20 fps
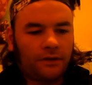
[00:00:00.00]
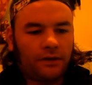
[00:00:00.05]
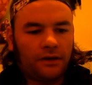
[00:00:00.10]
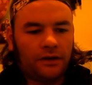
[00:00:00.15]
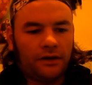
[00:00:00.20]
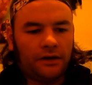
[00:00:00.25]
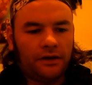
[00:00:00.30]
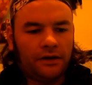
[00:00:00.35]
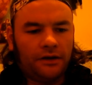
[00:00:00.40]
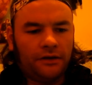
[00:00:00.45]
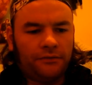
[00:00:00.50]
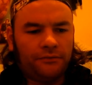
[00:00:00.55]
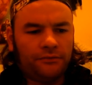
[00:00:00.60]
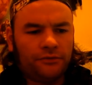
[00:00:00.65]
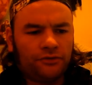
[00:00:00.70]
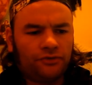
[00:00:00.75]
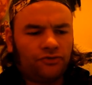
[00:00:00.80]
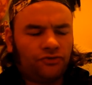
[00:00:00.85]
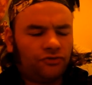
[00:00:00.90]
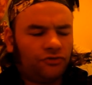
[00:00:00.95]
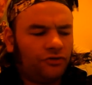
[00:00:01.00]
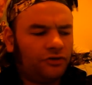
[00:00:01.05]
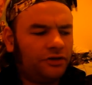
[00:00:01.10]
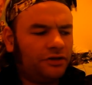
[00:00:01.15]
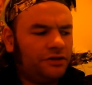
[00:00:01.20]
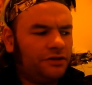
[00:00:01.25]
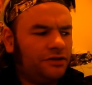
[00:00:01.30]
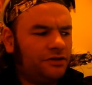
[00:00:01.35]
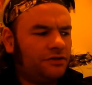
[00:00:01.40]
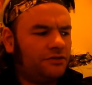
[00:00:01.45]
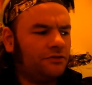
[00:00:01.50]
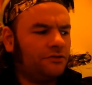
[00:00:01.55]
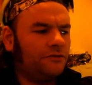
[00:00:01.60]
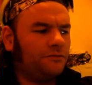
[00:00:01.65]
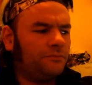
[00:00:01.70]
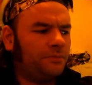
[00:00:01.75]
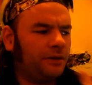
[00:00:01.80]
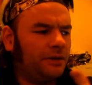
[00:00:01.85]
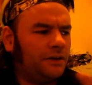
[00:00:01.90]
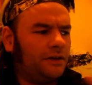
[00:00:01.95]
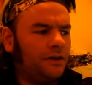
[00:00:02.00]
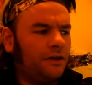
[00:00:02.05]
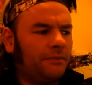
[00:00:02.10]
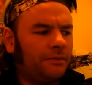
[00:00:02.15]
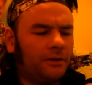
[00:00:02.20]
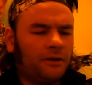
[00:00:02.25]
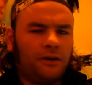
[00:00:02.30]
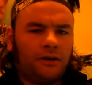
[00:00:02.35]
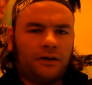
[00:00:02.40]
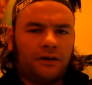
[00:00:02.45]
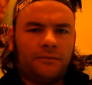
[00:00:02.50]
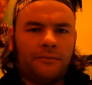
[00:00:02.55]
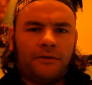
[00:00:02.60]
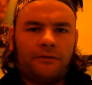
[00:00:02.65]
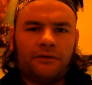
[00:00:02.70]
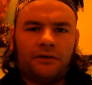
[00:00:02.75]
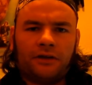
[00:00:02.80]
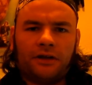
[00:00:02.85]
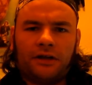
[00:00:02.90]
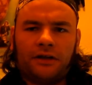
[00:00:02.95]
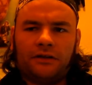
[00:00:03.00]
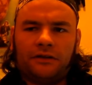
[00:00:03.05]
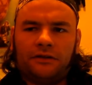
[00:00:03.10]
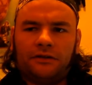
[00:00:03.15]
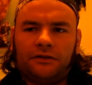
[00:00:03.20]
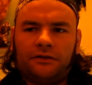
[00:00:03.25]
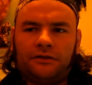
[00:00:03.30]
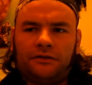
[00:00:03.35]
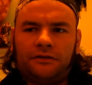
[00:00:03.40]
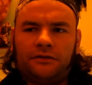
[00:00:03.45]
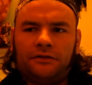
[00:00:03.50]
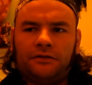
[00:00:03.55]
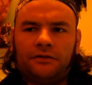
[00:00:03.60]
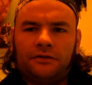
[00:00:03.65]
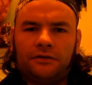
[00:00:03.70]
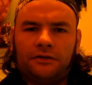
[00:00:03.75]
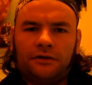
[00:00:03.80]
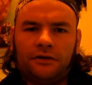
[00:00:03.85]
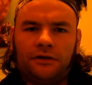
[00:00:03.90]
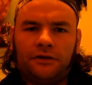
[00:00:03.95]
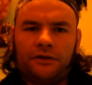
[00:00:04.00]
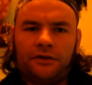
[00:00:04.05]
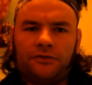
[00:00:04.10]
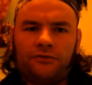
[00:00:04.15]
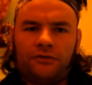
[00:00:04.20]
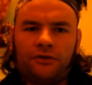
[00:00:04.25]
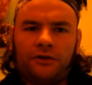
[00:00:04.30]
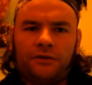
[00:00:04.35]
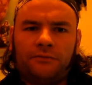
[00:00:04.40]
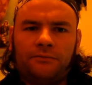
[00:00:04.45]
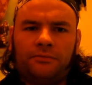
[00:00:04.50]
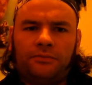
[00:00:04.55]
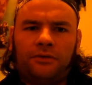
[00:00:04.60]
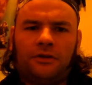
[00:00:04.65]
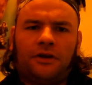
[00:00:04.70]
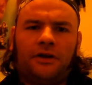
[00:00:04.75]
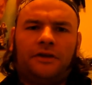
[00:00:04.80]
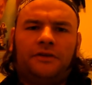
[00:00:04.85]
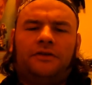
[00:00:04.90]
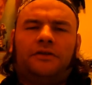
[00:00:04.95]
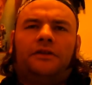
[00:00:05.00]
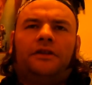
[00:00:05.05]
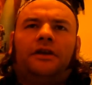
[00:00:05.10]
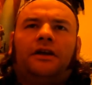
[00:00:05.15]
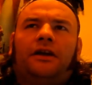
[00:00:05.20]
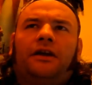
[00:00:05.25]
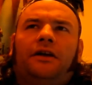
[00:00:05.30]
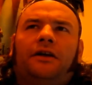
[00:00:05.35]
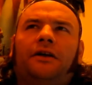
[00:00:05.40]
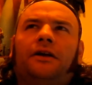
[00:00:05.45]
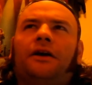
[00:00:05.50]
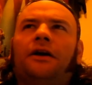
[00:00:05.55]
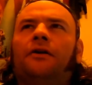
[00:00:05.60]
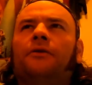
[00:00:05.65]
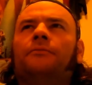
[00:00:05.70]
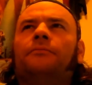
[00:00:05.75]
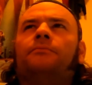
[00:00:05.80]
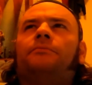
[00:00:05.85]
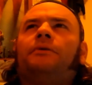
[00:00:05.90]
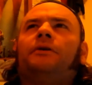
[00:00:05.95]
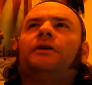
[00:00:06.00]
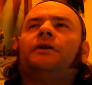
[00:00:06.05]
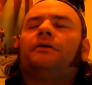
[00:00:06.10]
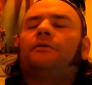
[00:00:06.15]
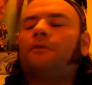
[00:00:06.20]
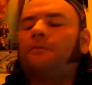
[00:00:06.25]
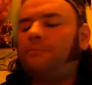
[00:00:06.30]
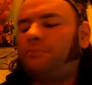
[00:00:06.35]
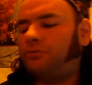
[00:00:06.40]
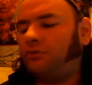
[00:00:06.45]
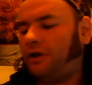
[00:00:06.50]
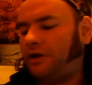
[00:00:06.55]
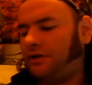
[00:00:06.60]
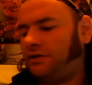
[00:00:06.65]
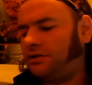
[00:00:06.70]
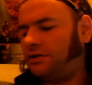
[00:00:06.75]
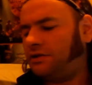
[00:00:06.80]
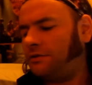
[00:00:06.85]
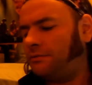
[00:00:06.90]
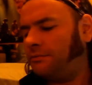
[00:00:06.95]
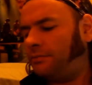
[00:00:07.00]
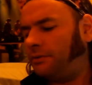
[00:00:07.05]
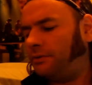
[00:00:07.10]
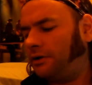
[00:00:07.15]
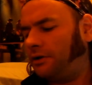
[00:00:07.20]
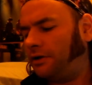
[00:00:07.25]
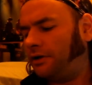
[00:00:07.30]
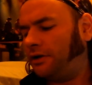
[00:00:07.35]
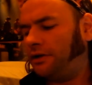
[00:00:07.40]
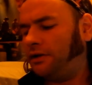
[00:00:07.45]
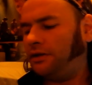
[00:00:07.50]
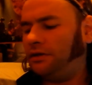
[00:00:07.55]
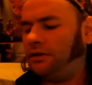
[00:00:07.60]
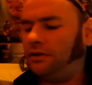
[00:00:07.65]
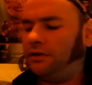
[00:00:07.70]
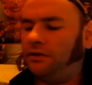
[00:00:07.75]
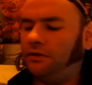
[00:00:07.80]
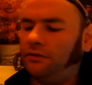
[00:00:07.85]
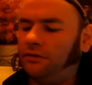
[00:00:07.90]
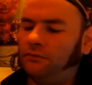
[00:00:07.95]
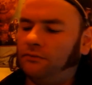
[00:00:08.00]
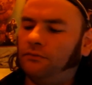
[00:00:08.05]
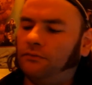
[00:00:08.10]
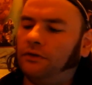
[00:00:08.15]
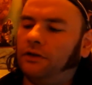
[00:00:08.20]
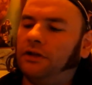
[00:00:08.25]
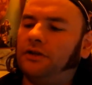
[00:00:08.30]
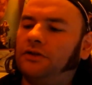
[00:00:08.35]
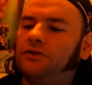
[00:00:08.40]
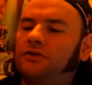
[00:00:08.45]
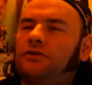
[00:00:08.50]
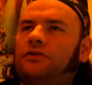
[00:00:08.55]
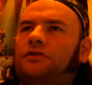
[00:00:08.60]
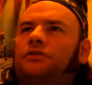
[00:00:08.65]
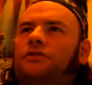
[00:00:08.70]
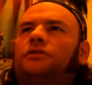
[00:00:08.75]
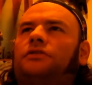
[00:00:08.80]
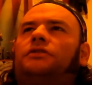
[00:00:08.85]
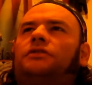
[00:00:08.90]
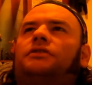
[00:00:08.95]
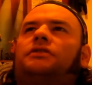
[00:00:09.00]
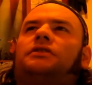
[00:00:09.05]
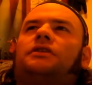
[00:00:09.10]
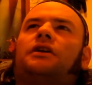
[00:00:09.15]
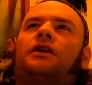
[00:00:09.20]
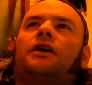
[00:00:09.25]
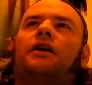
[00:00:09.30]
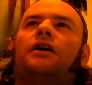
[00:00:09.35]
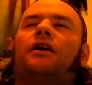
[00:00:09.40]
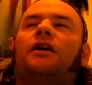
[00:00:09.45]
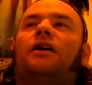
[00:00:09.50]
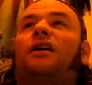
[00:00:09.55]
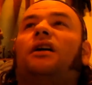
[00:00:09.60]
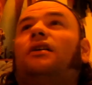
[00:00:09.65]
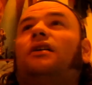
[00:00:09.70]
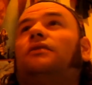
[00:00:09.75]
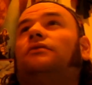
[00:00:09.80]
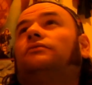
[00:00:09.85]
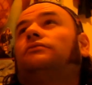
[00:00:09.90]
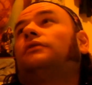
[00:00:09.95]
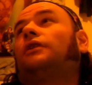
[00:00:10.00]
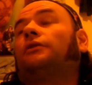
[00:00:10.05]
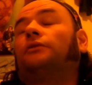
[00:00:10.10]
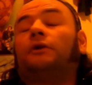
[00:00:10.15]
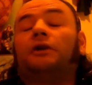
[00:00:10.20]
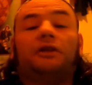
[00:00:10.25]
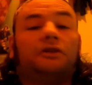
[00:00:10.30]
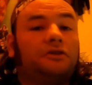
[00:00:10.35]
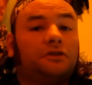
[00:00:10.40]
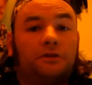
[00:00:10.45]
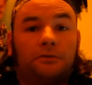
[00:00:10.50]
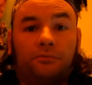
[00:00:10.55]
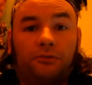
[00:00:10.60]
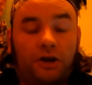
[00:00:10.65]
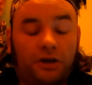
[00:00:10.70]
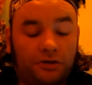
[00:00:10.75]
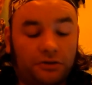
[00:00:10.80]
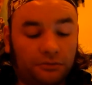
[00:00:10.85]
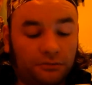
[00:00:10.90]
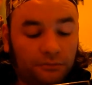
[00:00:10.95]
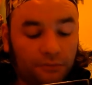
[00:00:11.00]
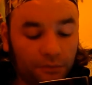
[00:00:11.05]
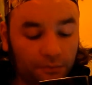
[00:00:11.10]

try to sort of be a bit like American atheists. They try and imply that they're being oppressed by religious oppression,